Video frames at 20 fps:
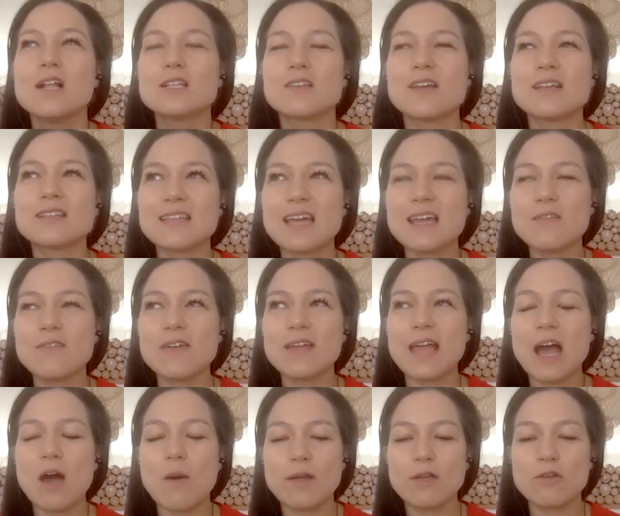So that's kind of like
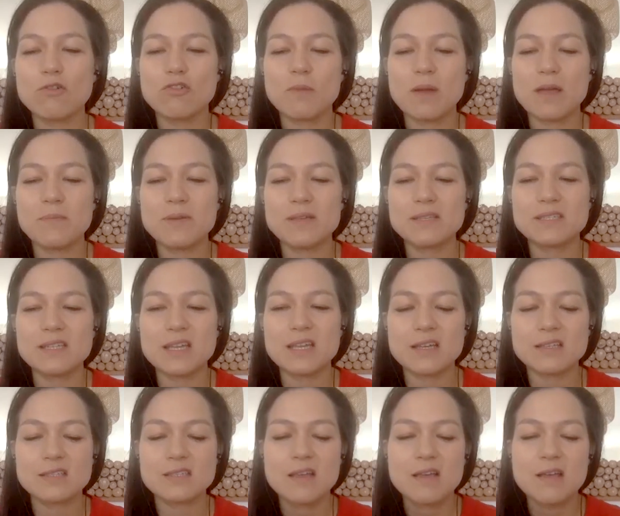how I grew my
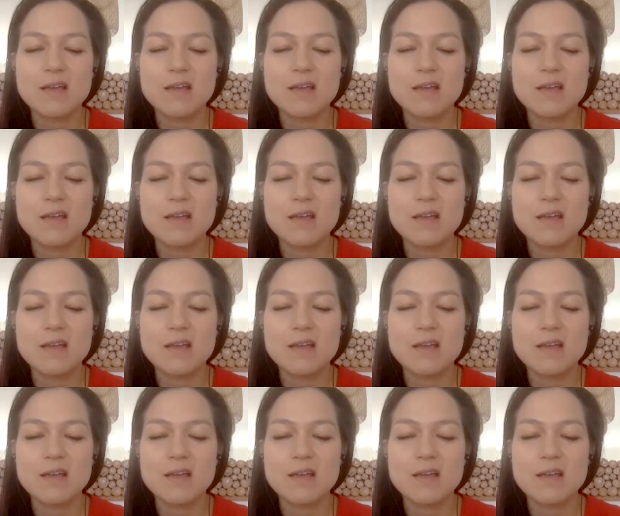business.